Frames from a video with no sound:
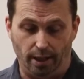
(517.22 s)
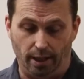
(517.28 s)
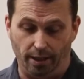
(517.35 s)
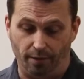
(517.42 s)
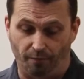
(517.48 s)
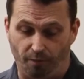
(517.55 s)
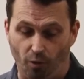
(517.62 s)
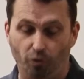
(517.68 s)

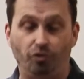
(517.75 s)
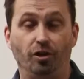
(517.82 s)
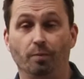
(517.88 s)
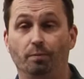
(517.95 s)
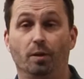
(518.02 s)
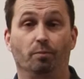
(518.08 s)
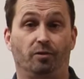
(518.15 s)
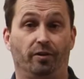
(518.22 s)
The first
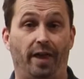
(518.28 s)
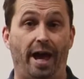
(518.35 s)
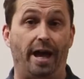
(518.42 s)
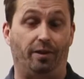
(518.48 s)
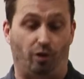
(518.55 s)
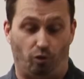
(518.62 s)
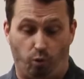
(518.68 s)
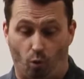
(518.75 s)
symptoms of
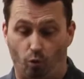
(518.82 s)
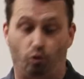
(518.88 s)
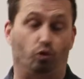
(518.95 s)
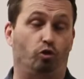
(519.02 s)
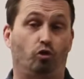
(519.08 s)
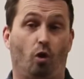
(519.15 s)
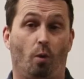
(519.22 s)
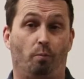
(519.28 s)
that, the torch
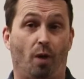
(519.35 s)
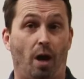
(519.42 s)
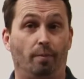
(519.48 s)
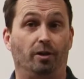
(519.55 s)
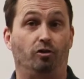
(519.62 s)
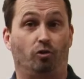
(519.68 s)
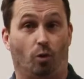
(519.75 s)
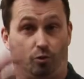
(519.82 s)
will
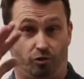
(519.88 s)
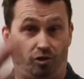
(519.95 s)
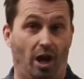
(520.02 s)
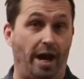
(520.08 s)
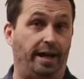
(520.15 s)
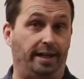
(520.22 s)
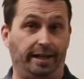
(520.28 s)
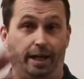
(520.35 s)
probably start
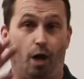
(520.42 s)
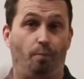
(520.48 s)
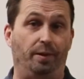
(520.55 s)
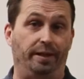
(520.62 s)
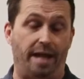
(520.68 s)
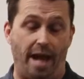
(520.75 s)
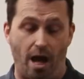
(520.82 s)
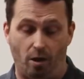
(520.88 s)
cycling up
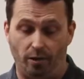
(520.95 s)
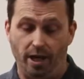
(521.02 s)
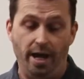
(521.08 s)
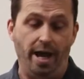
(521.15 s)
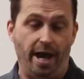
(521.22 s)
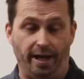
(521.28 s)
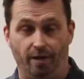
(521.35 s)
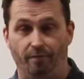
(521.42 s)
and down
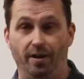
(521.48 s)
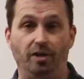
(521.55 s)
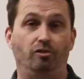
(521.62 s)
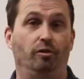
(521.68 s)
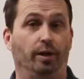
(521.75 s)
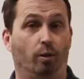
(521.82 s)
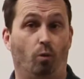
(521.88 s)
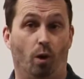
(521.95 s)
and
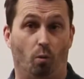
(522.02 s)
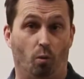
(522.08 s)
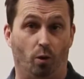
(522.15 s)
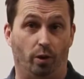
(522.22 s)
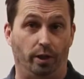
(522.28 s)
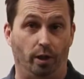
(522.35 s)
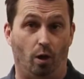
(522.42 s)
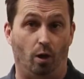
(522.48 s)
eventually quit
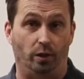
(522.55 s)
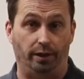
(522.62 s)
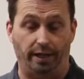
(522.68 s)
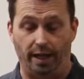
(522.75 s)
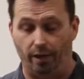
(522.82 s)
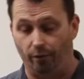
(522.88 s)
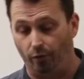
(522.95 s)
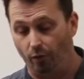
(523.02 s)
working
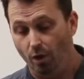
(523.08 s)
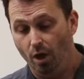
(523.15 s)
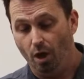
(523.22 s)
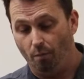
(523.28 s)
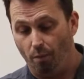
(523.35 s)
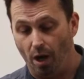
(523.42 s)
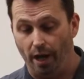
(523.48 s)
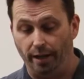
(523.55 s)
altogether.
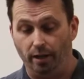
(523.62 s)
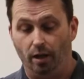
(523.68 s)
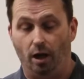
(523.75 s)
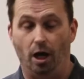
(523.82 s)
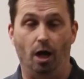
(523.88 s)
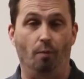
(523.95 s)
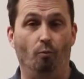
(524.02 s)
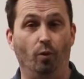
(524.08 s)
But
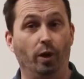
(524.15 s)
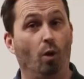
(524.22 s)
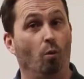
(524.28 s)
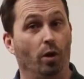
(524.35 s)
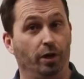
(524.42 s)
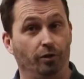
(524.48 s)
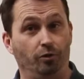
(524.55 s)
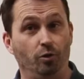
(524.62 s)
we don't
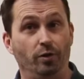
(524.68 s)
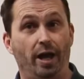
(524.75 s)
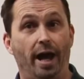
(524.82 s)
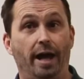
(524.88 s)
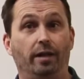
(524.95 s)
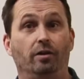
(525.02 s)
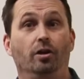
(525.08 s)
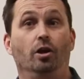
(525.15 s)
want to do
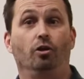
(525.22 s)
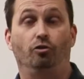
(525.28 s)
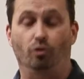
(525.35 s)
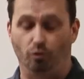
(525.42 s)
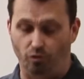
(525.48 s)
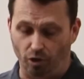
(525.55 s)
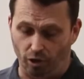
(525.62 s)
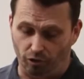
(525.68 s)
that, so
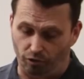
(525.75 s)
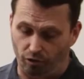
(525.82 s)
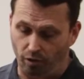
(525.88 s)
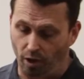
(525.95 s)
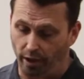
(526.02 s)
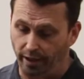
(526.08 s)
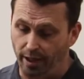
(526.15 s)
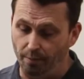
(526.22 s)
just
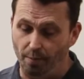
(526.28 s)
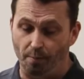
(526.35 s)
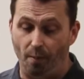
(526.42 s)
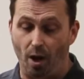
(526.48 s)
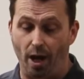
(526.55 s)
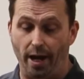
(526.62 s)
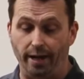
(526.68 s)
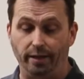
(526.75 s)
keep in
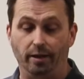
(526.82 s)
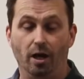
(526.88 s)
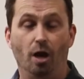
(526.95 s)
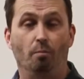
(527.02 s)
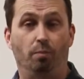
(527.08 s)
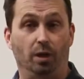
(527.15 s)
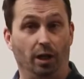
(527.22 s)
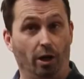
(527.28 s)
mind
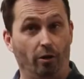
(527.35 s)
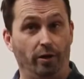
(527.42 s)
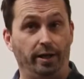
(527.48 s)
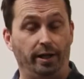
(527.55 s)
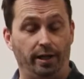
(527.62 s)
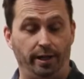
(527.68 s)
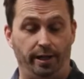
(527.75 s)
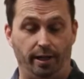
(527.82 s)

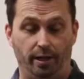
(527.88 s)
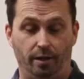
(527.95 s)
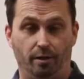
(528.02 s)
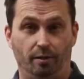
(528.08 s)
polarity